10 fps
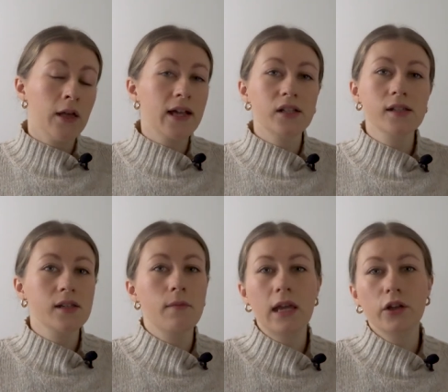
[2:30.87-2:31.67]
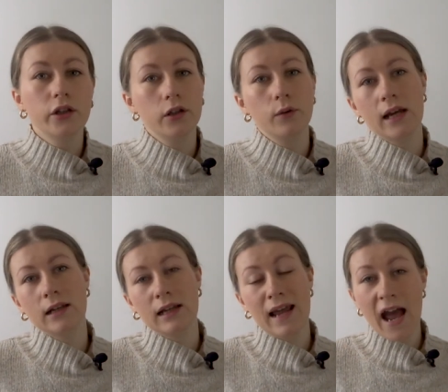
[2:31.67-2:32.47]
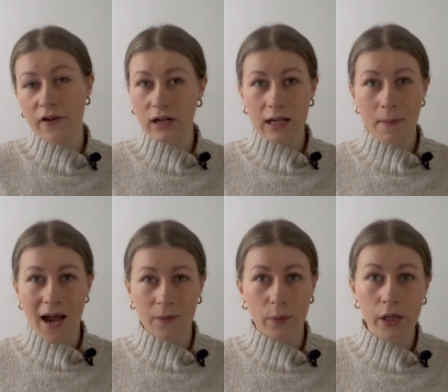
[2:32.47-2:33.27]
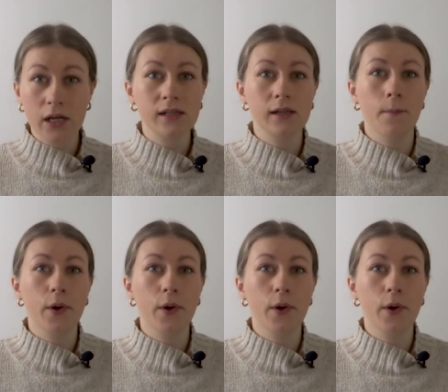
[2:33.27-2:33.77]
That doesn't make you an inherently bad bad person,